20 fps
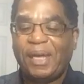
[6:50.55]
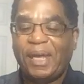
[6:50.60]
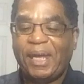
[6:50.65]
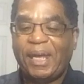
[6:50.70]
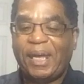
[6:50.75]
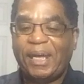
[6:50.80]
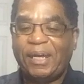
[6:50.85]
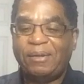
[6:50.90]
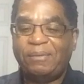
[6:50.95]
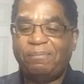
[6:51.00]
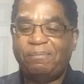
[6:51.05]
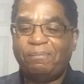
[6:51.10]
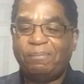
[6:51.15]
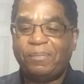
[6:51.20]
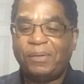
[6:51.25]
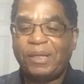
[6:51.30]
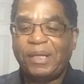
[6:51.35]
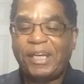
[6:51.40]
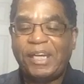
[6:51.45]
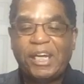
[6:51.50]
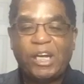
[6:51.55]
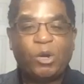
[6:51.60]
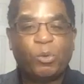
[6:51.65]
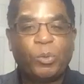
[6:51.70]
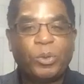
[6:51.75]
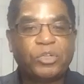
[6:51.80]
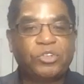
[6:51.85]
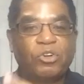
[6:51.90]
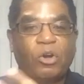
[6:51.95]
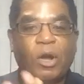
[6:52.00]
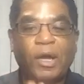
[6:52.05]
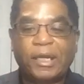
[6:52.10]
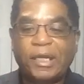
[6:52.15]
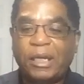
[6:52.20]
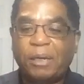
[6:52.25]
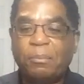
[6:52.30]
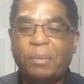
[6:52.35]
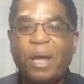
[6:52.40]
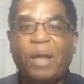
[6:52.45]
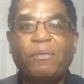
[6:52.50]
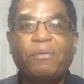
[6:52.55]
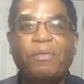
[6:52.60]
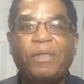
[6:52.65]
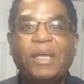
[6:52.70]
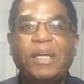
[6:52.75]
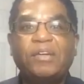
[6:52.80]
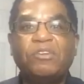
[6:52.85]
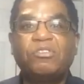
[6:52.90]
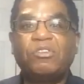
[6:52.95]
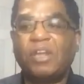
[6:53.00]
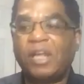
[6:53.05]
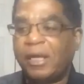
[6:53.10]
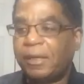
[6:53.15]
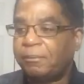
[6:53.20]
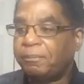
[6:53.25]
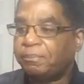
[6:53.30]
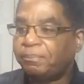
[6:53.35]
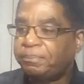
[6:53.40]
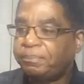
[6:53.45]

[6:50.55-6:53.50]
And here we're talking about things like